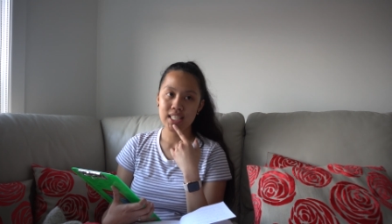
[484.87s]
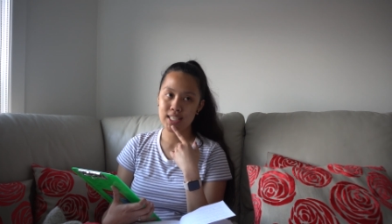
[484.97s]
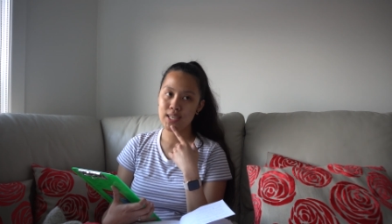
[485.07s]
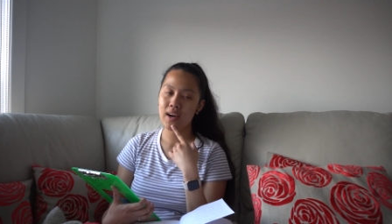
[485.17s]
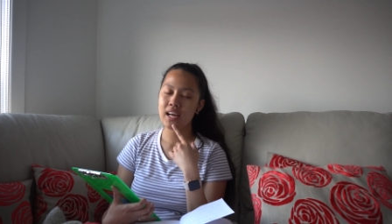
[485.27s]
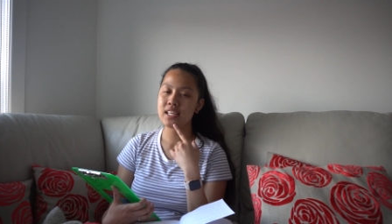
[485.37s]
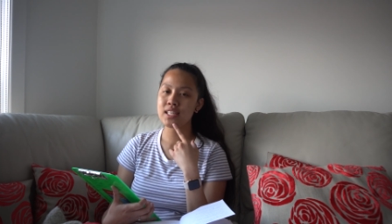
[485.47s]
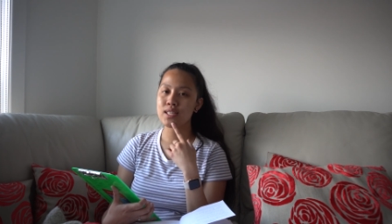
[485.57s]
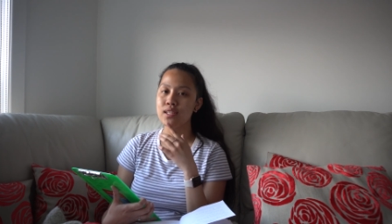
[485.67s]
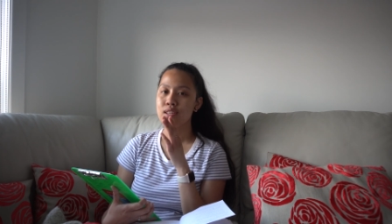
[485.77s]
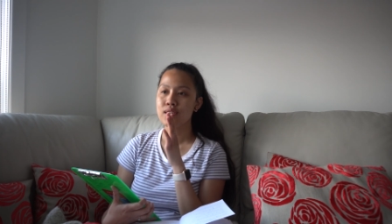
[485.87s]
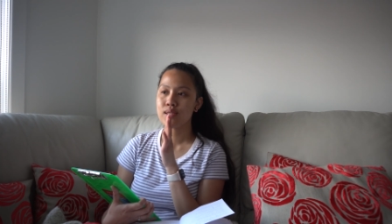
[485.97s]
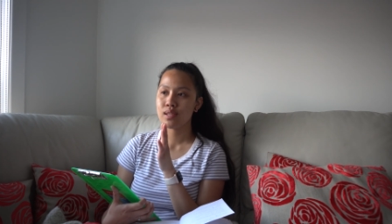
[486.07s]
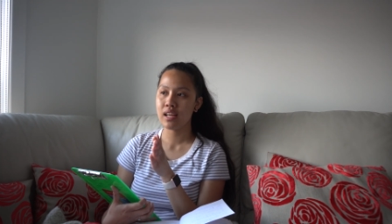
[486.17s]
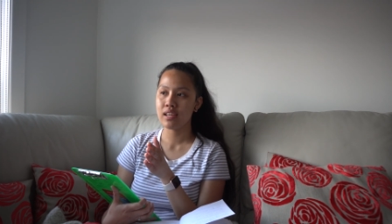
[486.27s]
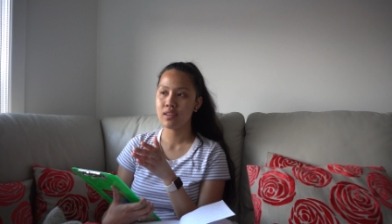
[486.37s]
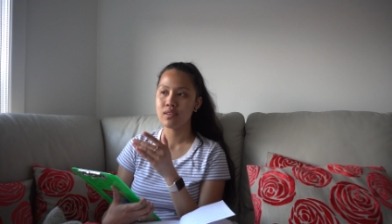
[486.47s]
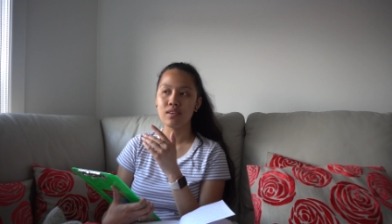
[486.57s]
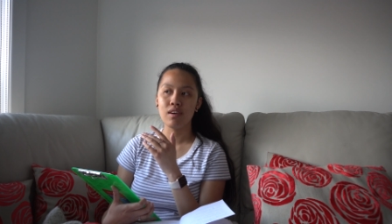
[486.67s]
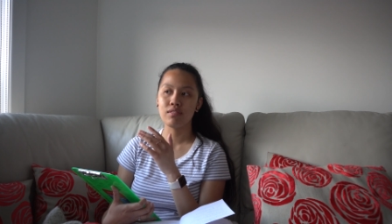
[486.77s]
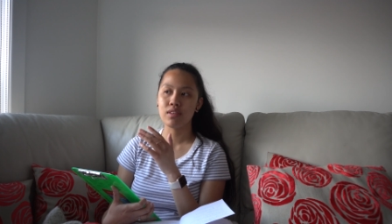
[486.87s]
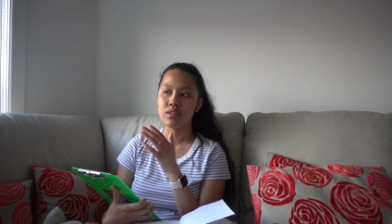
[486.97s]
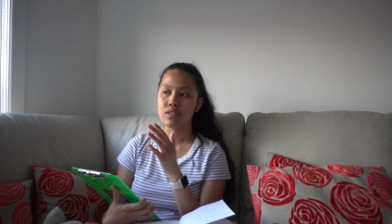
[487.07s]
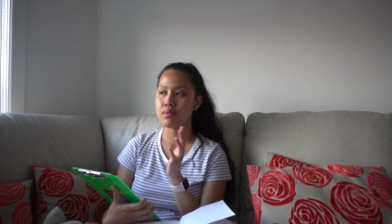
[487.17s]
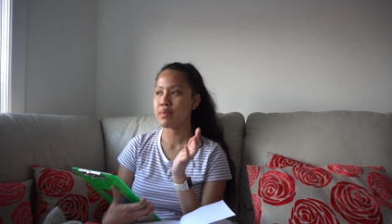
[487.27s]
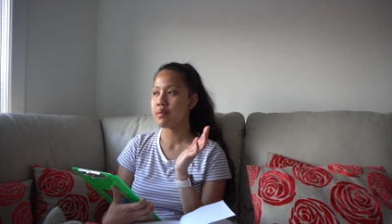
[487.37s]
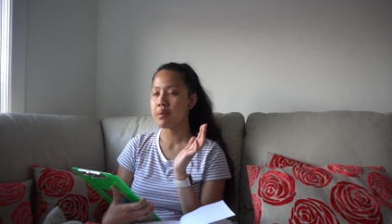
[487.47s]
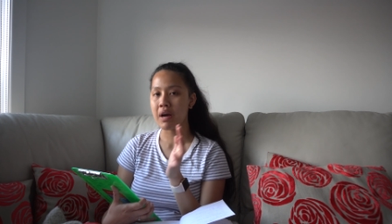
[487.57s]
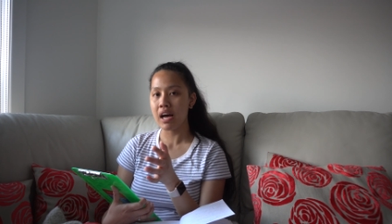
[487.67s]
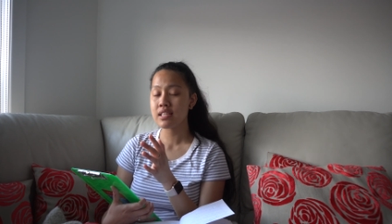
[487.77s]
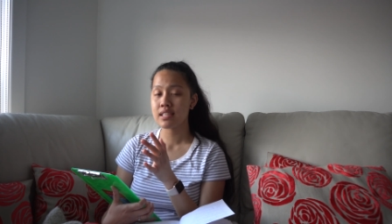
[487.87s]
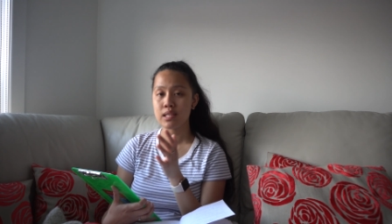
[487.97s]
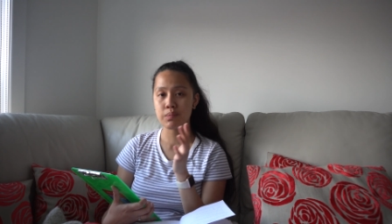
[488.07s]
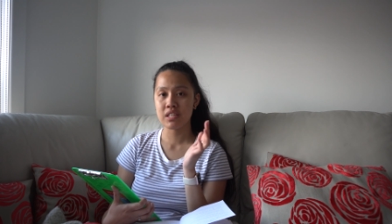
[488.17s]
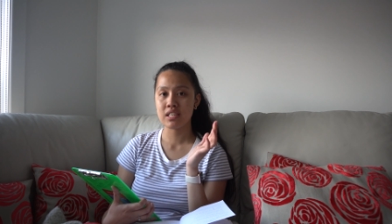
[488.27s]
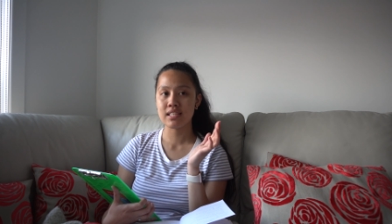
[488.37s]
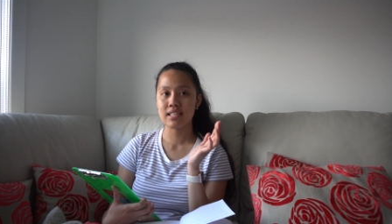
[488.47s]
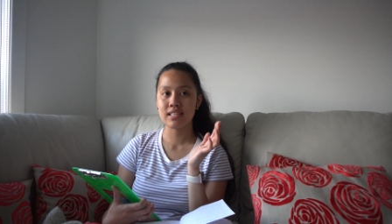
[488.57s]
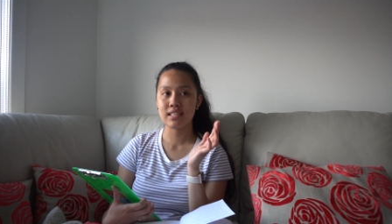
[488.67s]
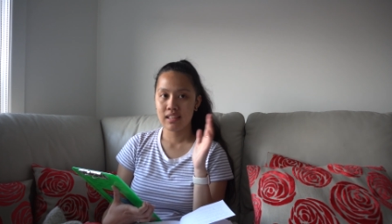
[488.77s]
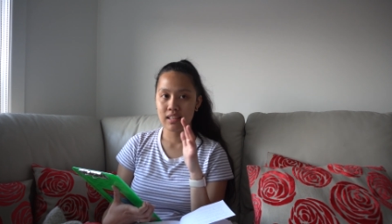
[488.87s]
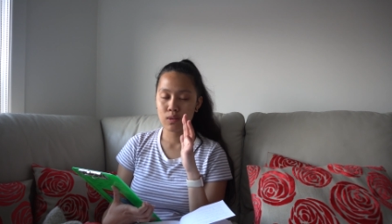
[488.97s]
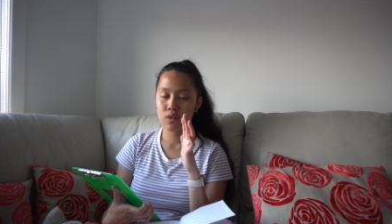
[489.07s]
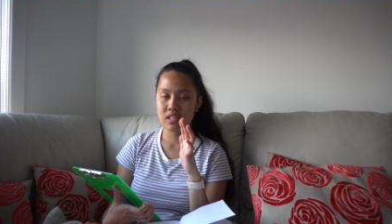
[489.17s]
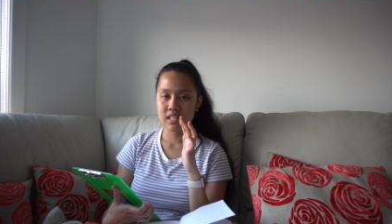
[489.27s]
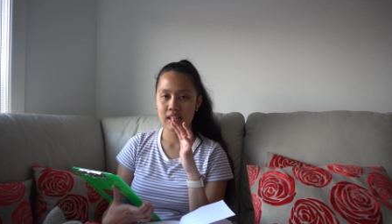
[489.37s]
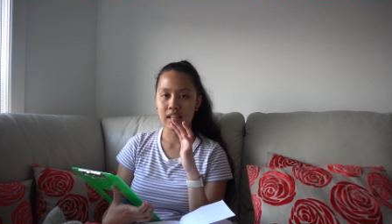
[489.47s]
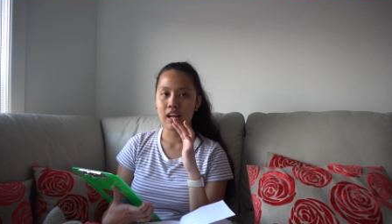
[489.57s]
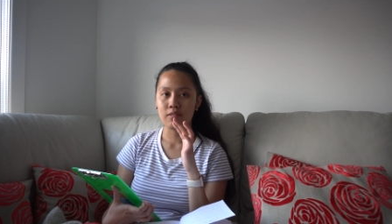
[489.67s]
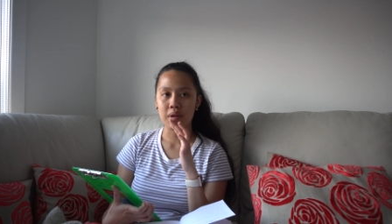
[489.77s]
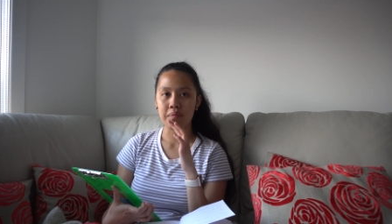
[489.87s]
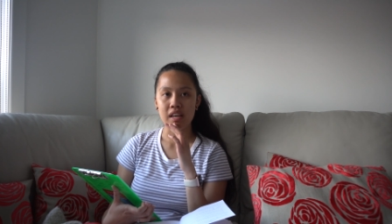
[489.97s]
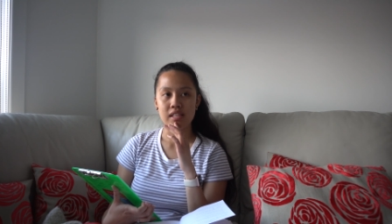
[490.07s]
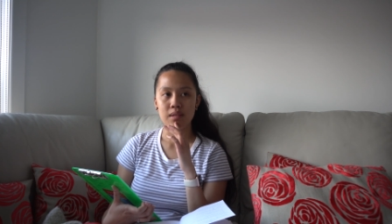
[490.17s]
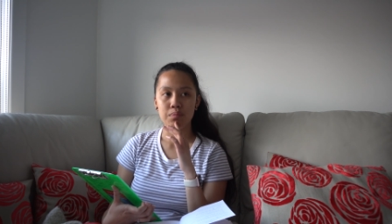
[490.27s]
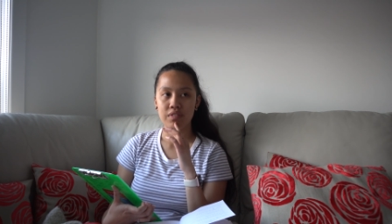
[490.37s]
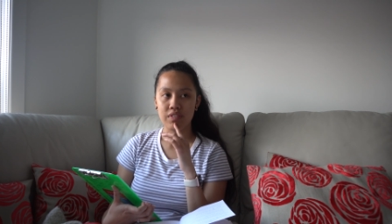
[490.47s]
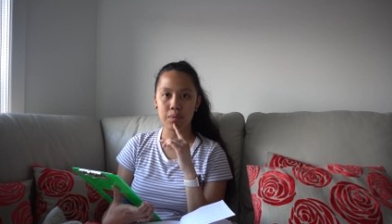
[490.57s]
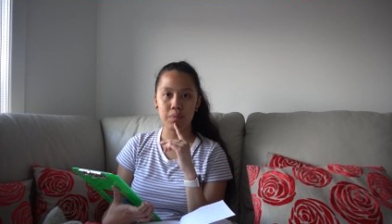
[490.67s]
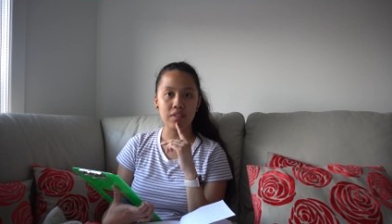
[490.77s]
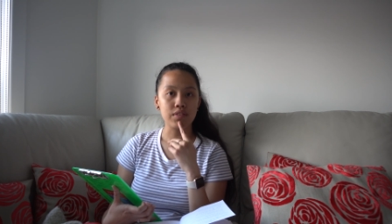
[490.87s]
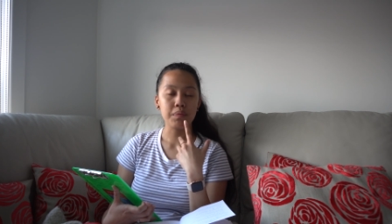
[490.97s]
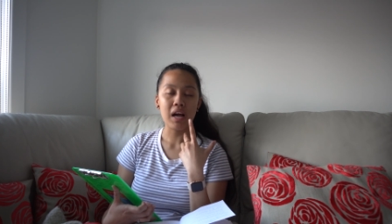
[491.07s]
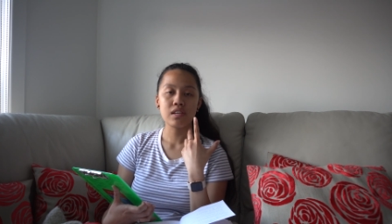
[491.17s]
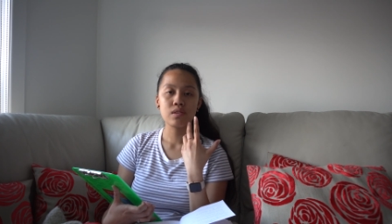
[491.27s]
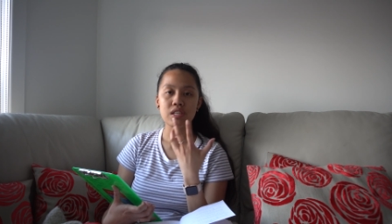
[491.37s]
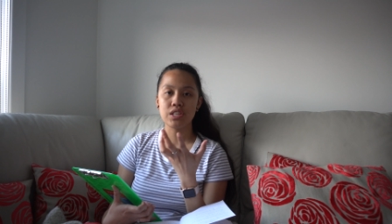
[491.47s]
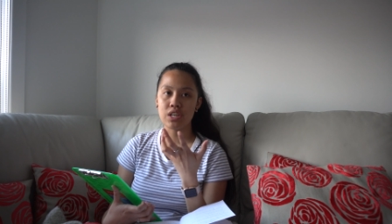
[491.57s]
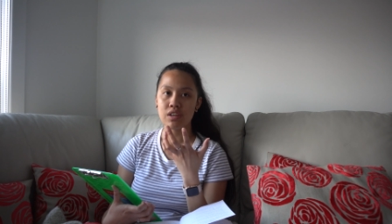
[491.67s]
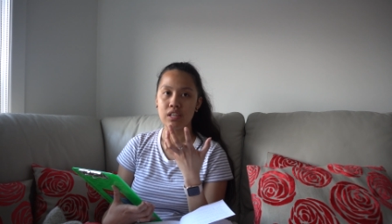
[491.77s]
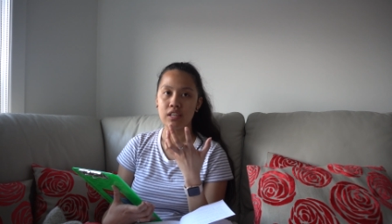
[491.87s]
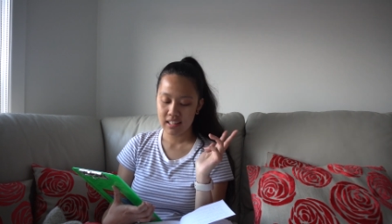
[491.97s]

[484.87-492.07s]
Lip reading: So I need to learn to let go of those maybe past experiences, the thoughts that cloud my mind and prevent me from actually sharing.